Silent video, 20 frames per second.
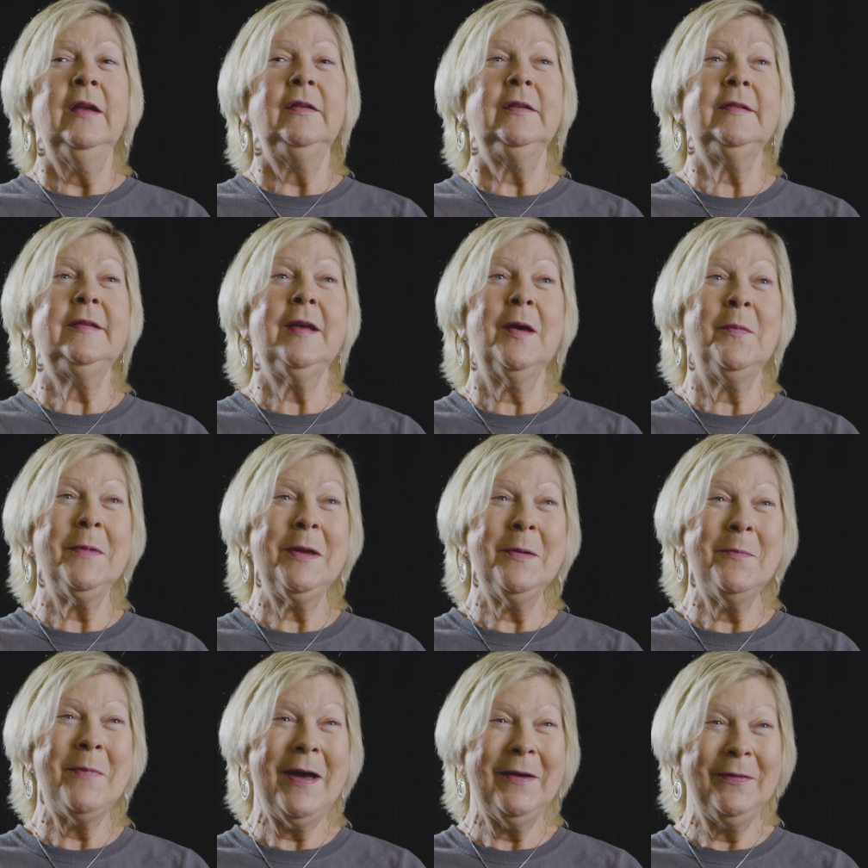to tell
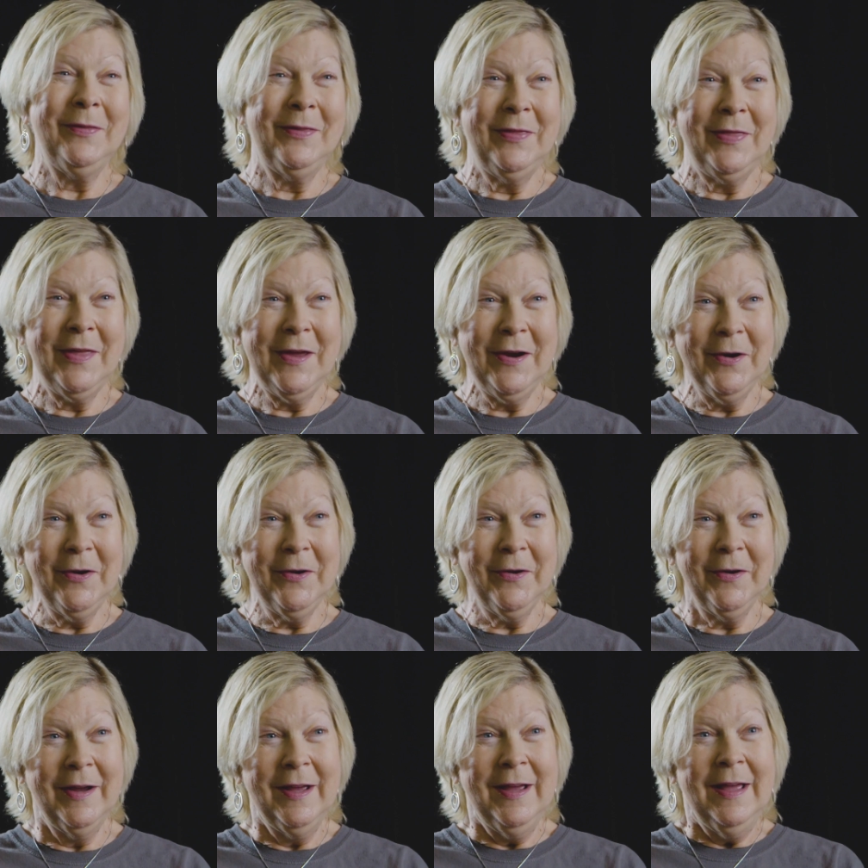me about
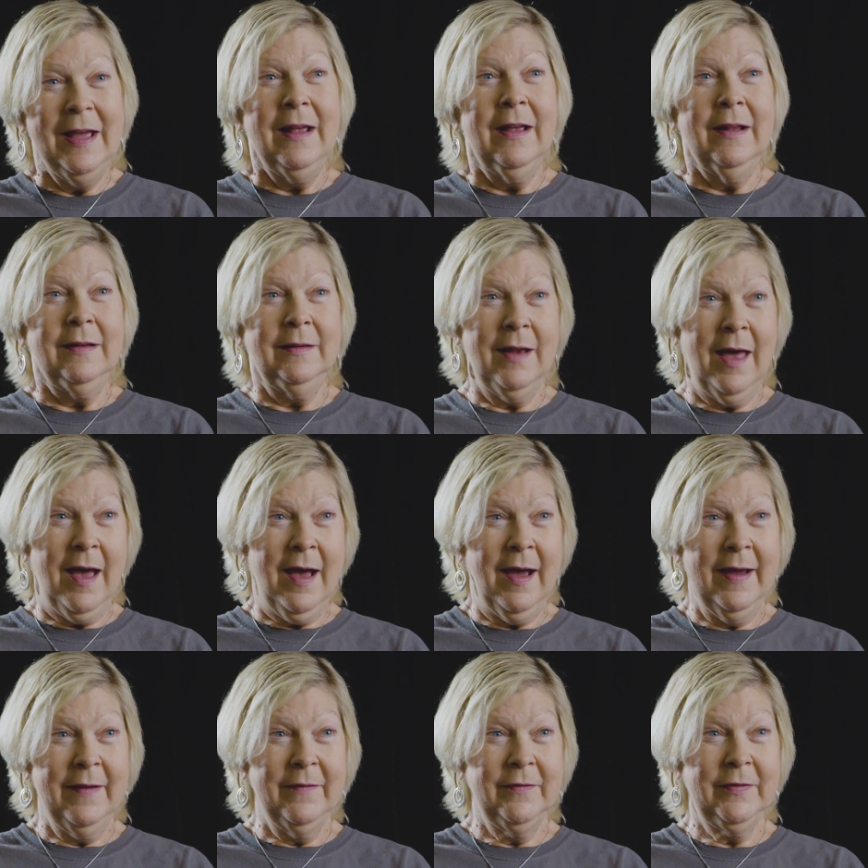their
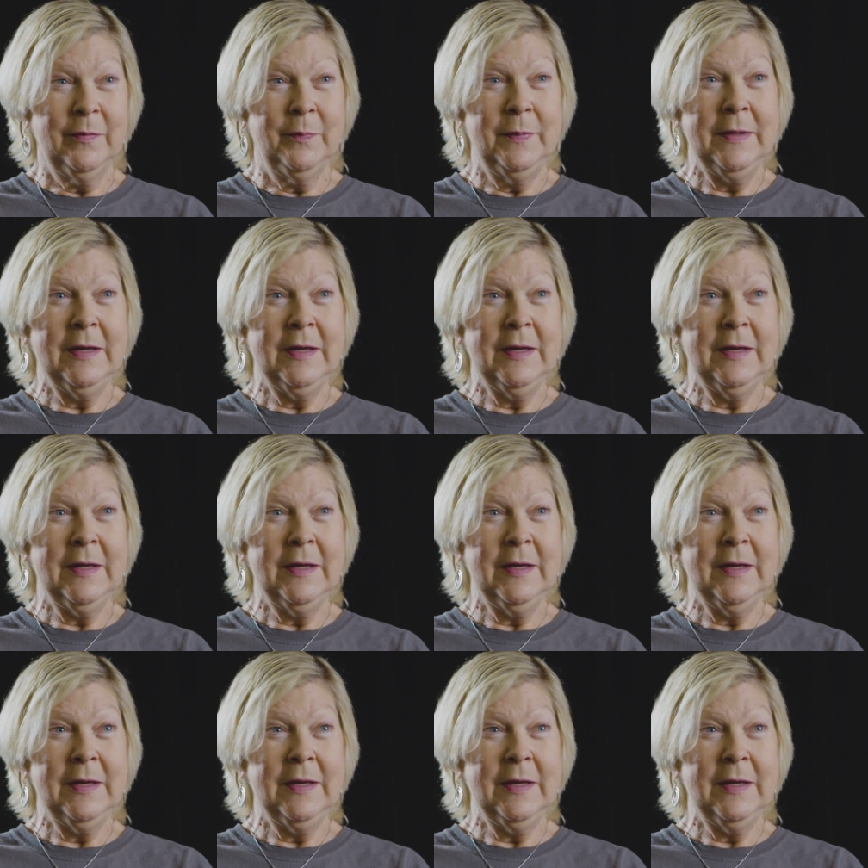lives